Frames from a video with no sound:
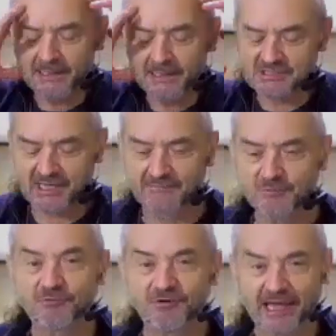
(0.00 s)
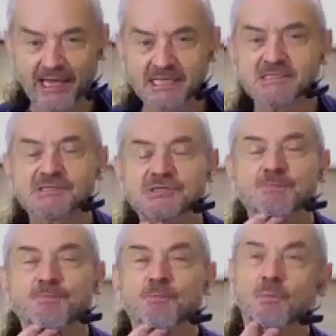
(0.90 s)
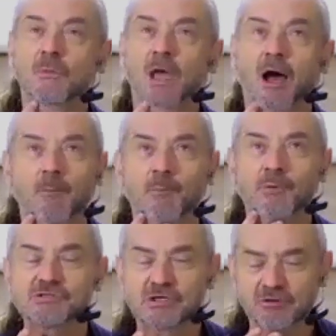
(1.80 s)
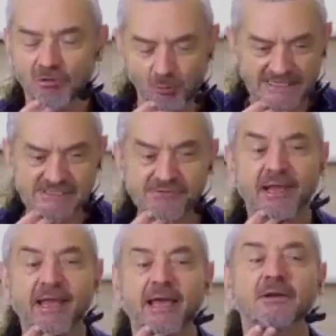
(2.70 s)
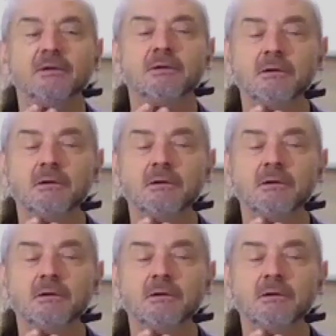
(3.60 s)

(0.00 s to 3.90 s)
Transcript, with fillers: is to have the face up so that the weight of the head